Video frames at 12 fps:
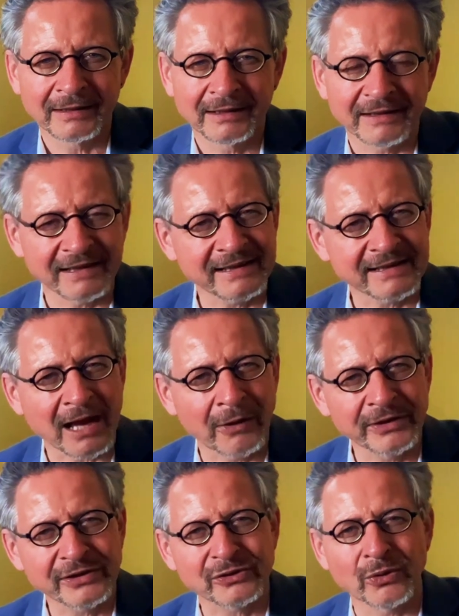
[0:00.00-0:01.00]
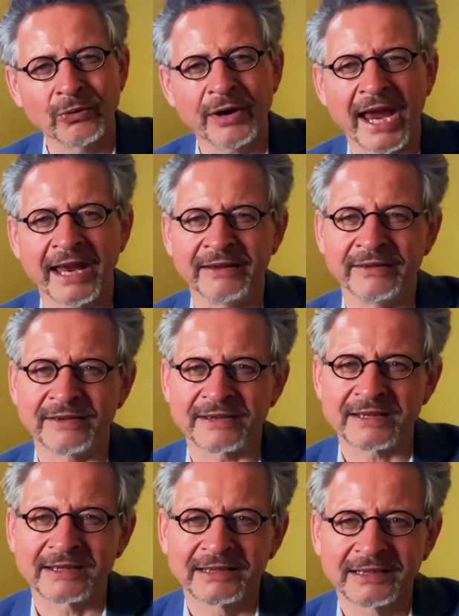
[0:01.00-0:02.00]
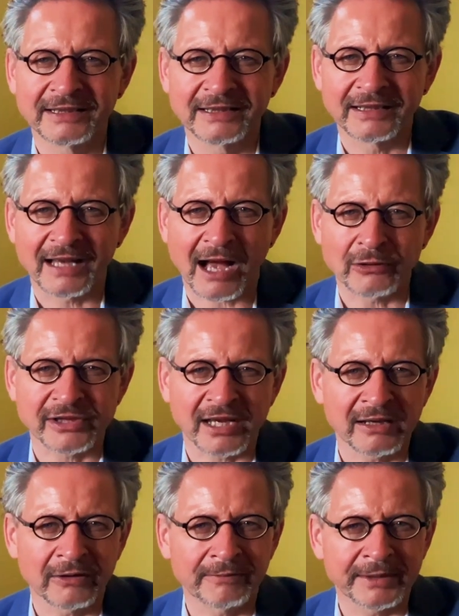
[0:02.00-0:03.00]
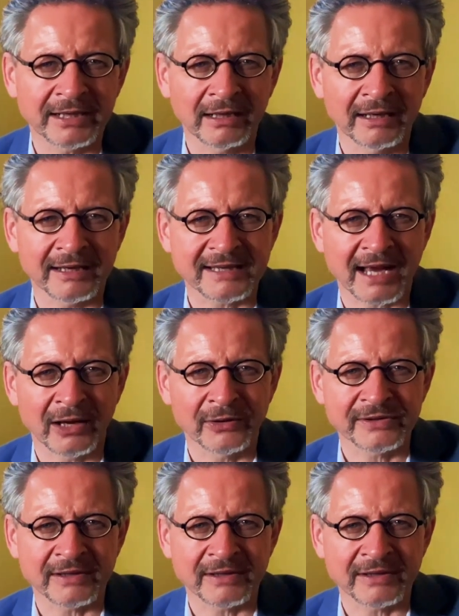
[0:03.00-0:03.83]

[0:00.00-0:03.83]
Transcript: This is how the story ends. Outside of Matilda's house,